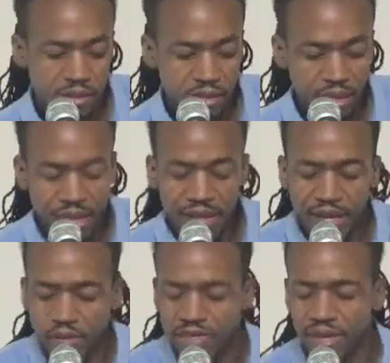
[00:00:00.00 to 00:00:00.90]
Dear
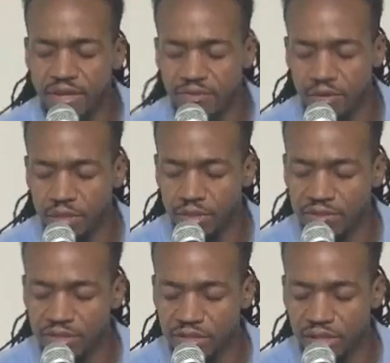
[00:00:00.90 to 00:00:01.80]
God, we thank you for the
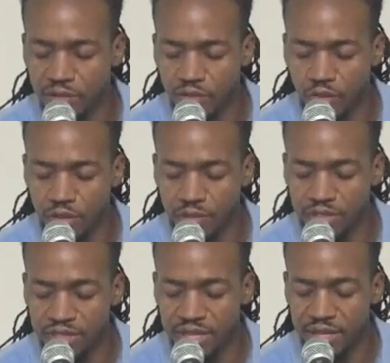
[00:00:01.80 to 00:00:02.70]
privilege to come before you
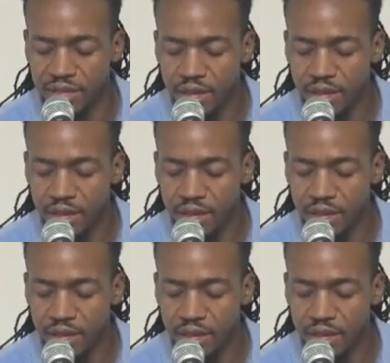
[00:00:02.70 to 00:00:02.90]
once again.